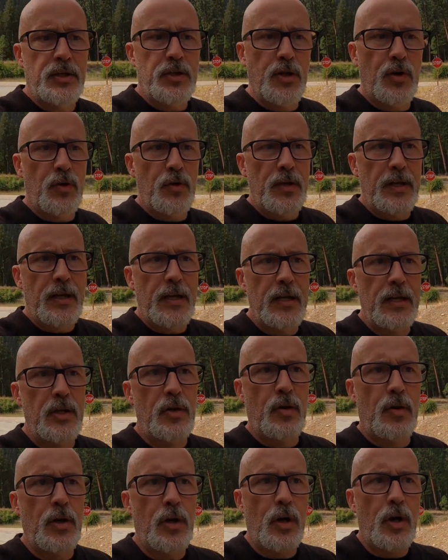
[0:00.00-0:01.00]
you turn in
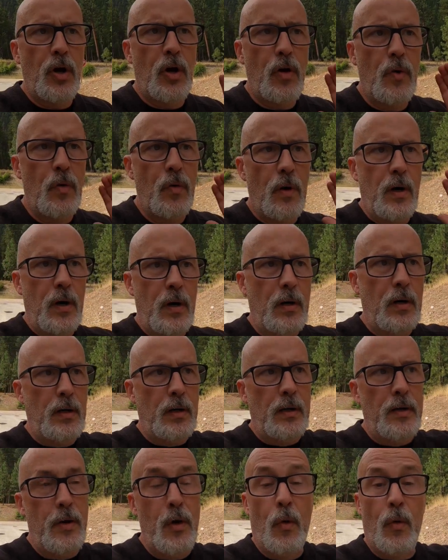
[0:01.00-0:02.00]
you're going to go
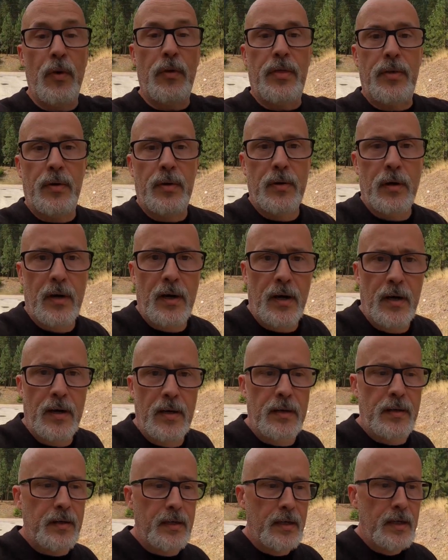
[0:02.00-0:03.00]
on north
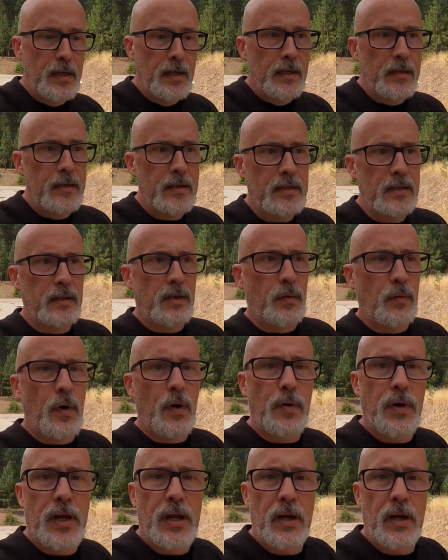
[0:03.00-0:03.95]
on this little road